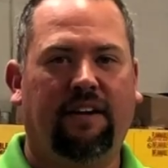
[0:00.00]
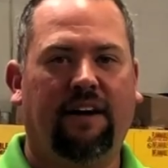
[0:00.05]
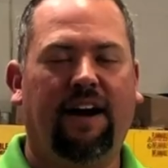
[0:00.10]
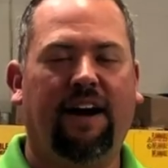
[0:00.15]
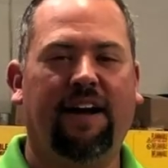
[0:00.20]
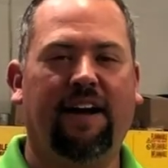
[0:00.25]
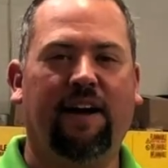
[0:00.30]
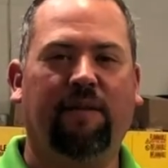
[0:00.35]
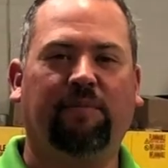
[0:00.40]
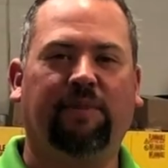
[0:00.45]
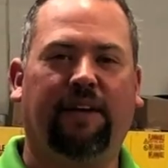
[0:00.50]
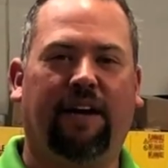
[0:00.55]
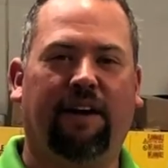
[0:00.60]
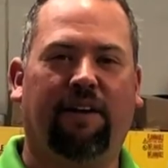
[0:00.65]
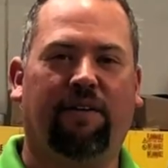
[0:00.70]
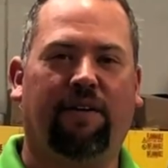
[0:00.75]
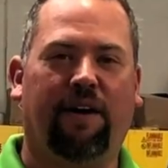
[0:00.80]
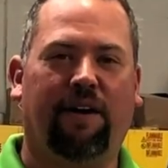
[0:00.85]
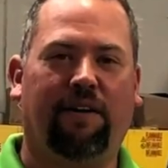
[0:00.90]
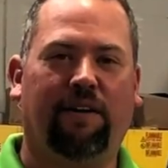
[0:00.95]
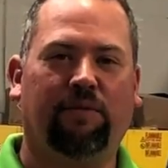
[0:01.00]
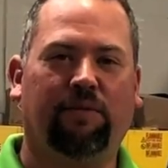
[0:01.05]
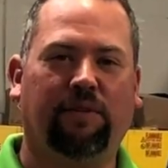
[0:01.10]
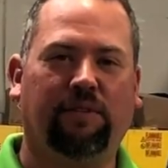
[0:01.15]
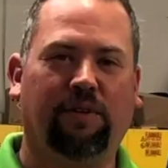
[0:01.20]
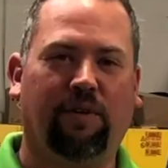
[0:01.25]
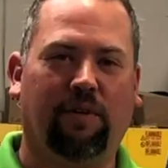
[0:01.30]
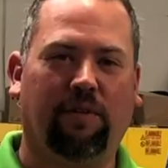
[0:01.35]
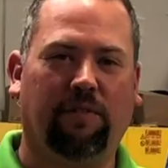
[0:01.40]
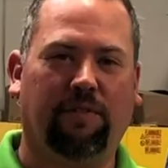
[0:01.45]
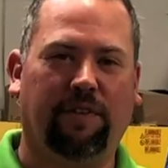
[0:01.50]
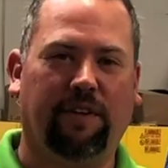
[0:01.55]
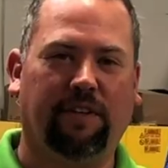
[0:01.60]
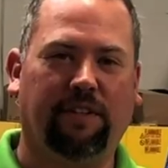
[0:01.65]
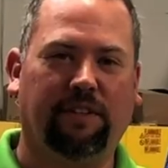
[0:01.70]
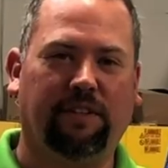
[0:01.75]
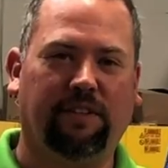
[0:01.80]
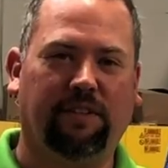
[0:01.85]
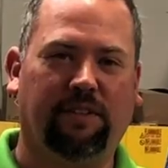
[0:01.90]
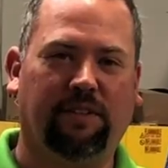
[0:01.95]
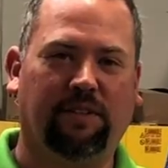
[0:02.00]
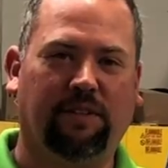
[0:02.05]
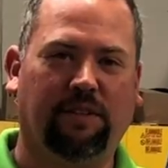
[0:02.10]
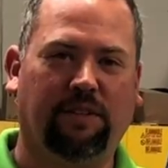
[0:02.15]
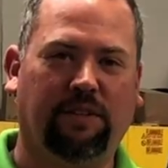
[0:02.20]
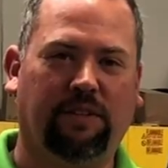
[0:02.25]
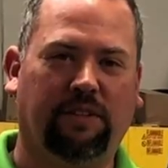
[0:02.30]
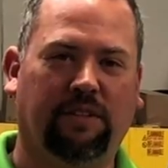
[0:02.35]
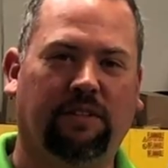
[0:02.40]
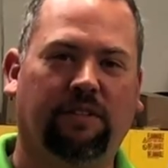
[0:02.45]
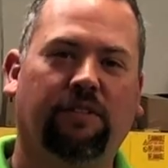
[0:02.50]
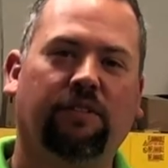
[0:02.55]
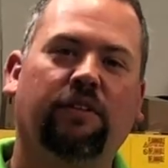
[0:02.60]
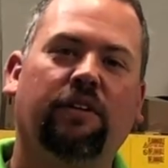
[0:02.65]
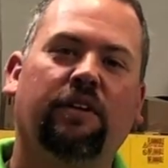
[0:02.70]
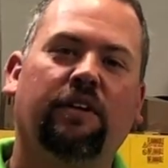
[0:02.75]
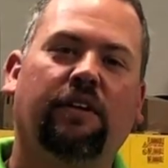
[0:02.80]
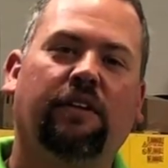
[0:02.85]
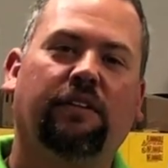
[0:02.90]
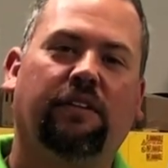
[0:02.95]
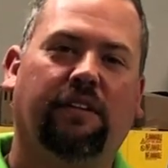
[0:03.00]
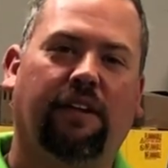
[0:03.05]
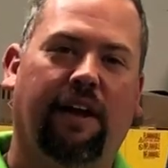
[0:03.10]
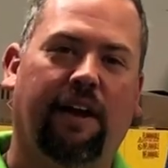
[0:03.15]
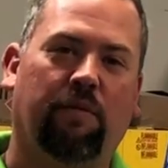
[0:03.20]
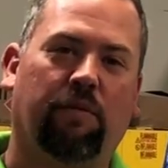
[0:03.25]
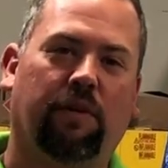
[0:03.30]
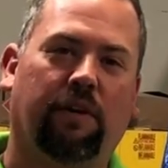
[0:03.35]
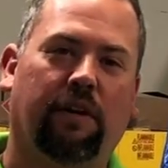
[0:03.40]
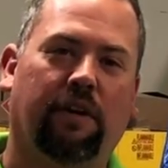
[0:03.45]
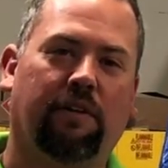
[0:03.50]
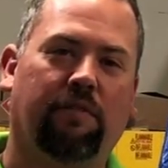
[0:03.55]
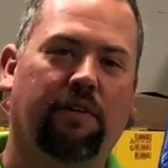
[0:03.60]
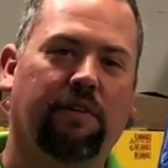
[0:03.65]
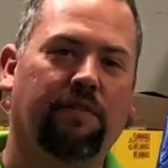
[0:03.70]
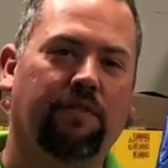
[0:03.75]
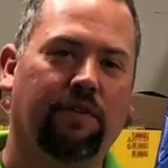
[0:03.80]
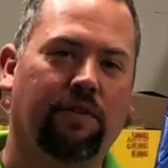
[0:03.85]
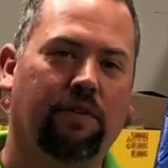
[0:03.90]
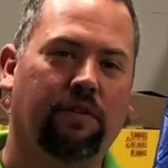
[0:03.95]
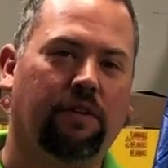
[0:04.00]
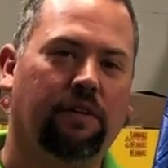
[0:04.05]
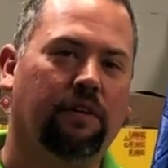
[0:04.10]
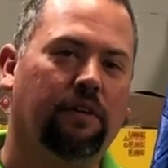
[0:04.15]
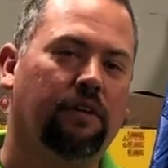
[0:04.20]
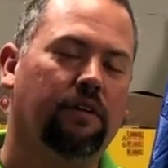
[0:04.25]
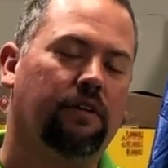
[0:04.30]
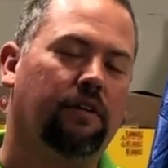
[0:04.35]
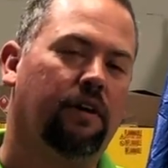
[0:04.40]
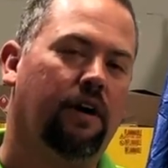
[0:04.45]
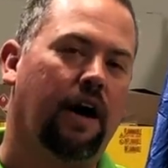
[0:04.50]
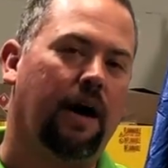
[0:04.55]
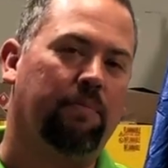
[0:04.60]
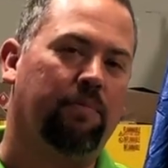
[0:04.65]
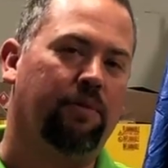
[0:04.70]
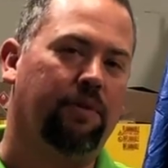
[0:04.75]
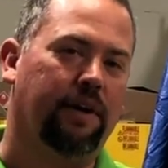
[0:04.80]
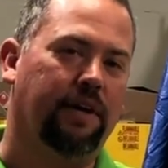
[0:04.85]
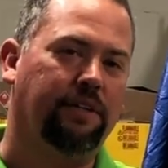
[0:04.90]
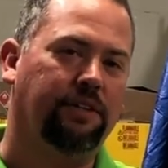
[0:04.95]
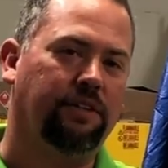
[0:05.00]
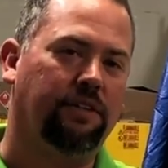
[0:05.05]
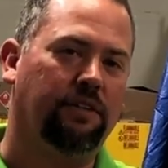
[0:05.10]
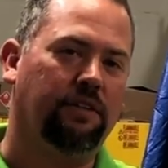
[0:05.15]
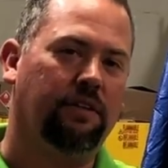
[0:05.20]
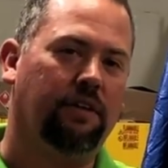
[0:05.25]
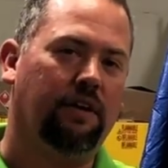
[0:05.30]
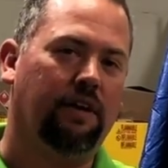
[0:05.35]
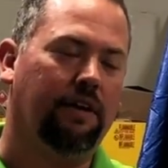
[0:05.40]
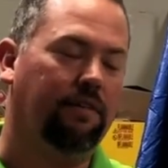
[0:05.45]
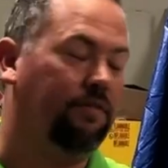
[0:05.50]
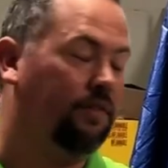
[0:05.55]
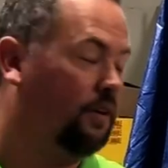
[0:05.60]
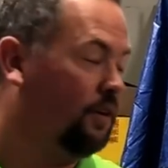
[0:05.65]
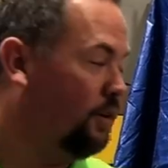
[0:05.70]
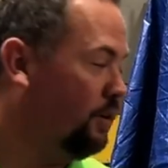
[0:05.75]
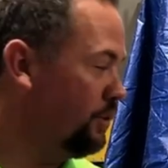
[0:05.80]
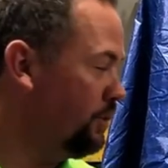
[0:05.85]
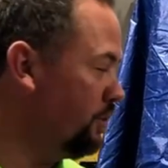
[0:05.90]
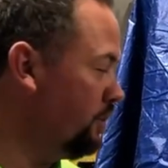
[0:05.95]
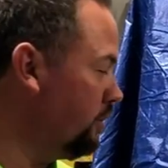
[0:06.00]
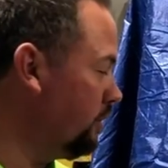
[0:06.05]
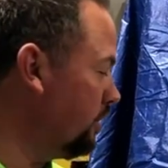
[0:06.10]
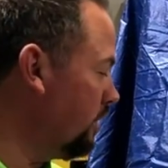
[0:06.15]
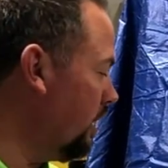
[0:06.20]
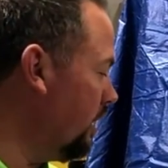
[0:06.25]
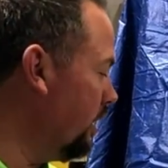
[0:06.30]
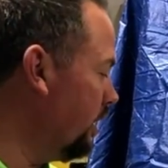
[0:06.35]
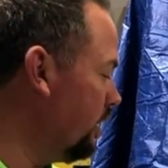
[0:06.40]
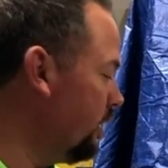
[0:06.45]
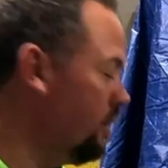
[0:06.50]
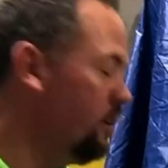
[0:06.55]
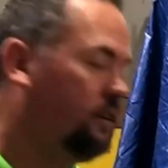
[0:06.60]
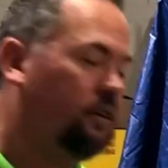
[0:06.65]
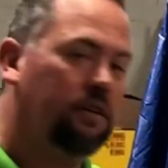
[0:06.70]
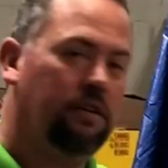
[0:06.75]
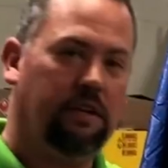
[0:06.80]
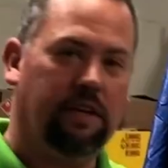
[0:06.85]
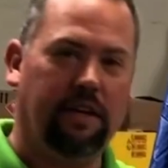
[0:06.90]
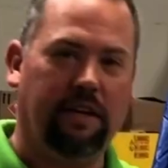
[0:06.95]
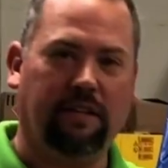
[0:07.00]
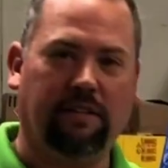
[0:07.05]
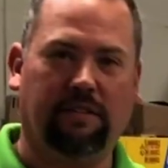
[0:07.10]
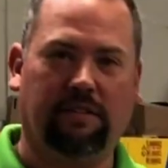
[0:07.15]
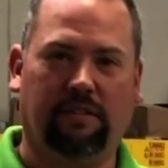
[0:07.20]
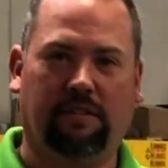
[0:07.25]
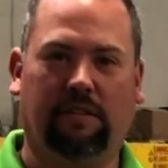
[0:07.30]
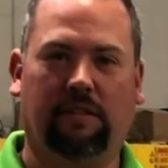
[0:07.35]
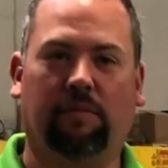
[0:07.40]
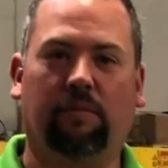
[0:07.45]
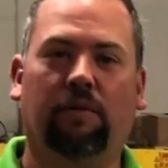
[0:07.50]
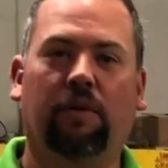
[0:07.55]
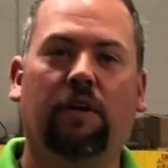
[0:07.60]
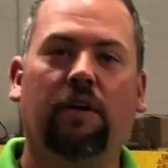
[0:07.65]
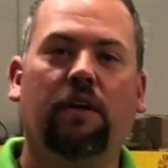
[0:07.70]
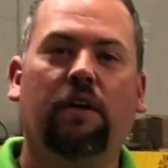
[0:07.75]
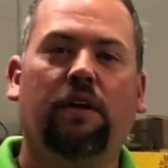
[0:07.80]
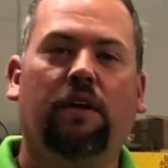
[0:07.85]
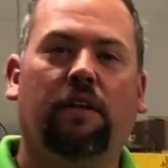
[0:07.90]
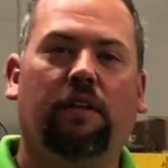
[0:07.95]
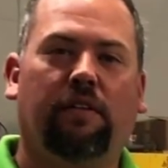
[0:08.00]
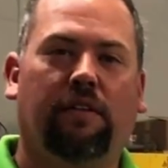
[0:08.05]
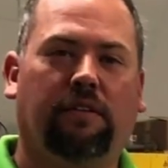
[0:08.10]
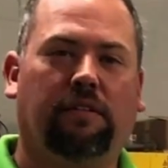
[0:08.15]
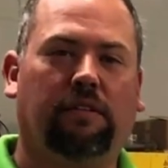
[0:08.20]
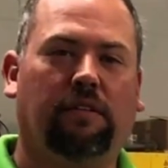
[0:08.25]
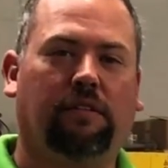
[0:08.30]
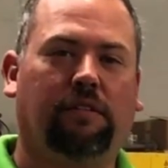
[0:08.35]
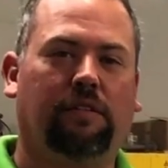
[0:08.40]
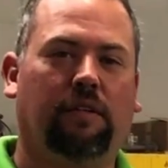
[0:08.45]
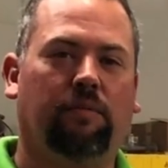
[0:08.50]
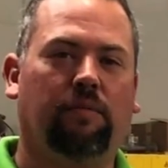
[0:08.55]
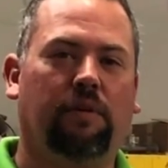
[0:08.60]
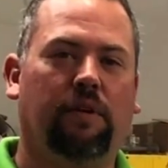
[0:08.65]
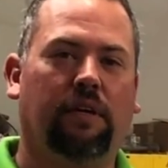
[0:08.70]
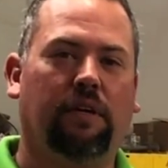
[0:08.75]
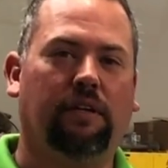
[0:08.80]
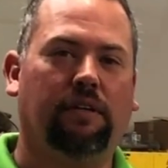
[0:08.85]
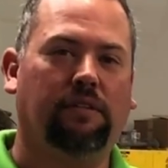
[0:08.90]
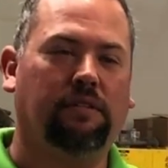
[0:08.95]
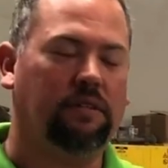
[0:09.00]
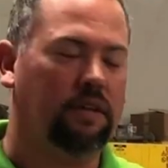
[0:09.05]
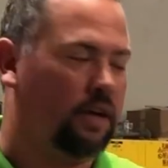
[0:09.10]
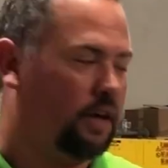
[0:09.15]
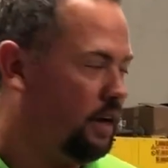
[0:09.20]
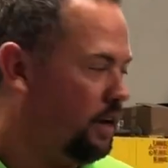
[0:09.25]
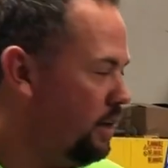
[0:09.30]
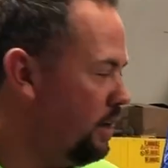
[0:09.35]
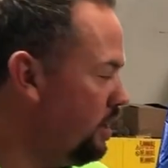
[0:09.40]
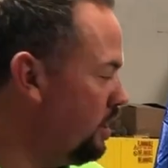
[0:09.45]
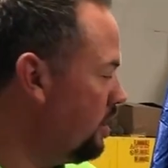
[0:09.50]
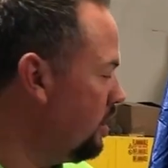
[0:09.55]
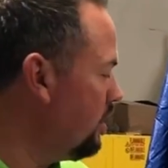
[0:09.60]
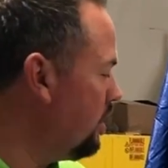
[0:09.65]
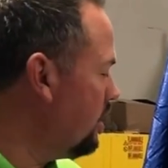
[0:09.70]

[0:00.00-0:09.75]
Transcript: Hi, I'm Ty Crowder with Total Finishing Solutions. Today we're going to review the operation of the ultrasonic cleaning system. This system is a